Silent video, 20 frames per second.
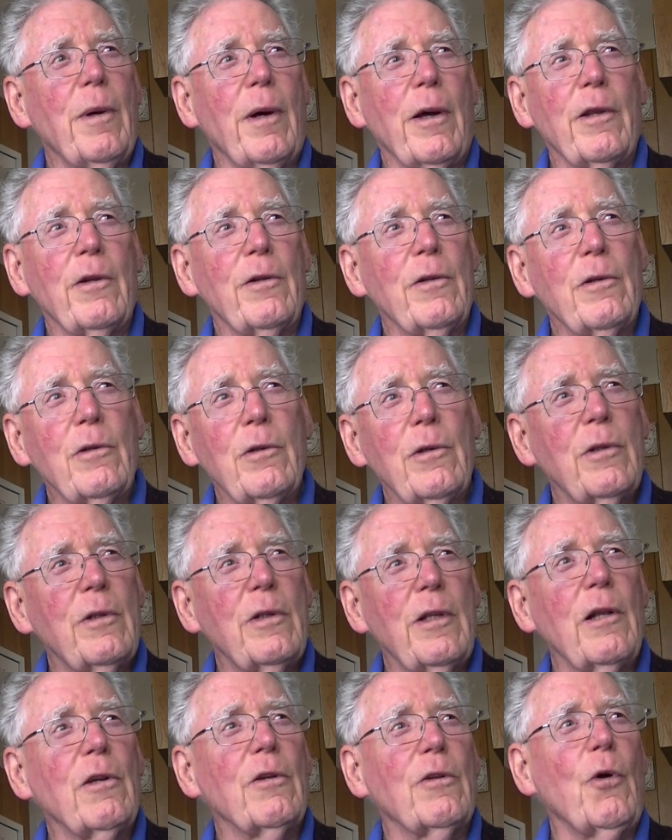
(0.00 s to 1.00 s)
I
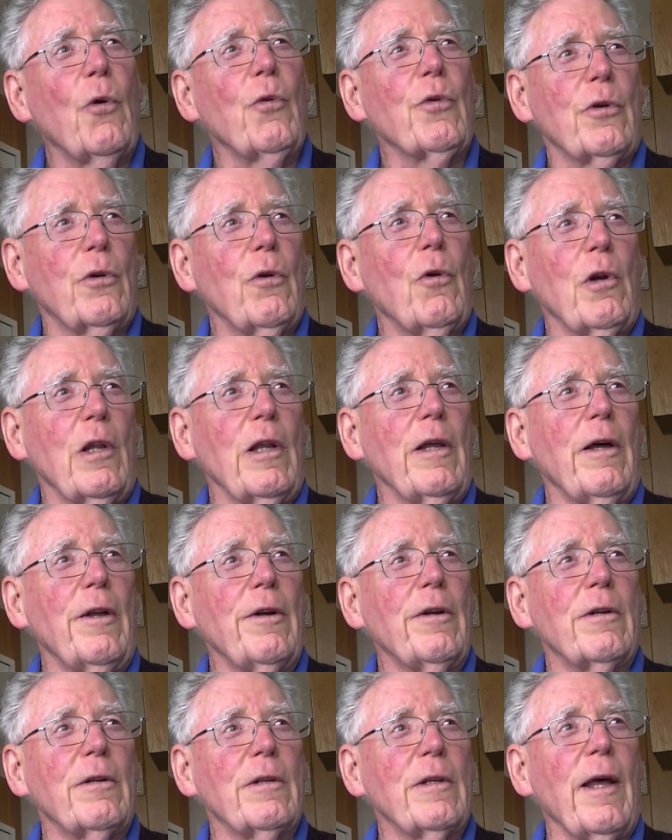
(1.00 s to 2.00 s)
still don't totally
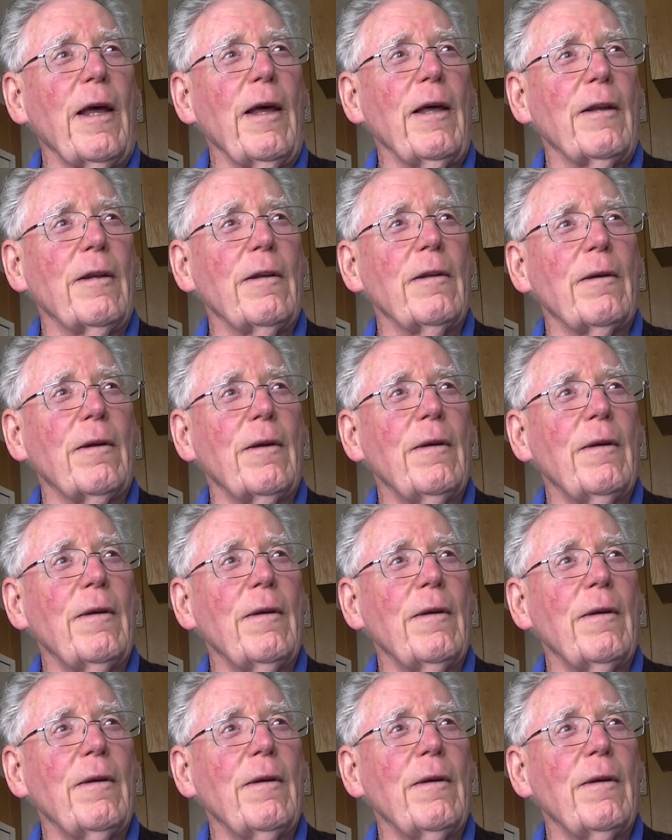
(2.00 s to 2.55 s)
understand.